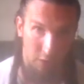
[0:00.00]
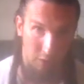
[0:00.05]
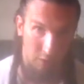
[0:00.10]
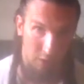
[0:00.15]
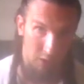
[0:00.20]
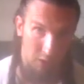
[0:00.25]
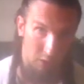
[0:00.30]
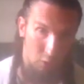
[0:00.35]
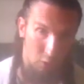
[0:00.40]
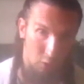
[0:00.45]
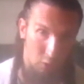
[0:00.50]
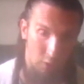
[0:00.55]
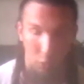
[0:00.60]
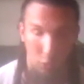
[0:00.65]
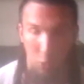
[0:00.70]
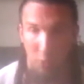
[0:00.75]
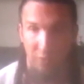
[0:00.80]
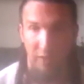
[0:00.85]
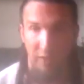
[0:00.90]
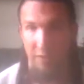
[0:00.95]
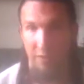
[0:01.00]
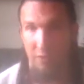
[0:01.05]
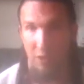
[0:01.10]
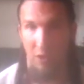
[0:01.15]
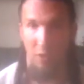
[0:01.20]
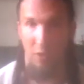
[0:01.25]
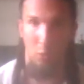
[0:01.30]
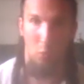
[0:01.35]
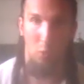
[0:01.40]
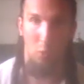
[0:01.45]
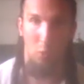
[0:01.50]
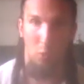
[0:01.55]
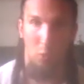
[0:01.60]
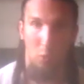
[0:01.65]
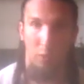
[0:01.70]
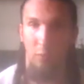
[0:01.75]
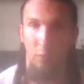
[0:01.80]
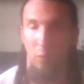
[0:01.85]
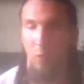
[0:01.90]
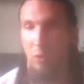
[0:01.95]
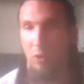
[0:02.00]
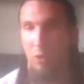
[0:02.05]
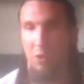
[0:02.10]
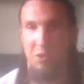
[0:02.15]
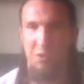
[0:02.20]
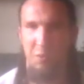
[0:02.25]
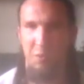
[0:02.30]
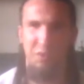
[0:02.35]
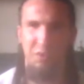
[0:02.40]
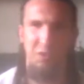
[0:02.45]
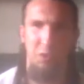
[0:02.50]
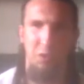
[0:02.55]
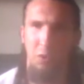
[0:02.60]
or the ulfhednar the wolf warriors or berserkers.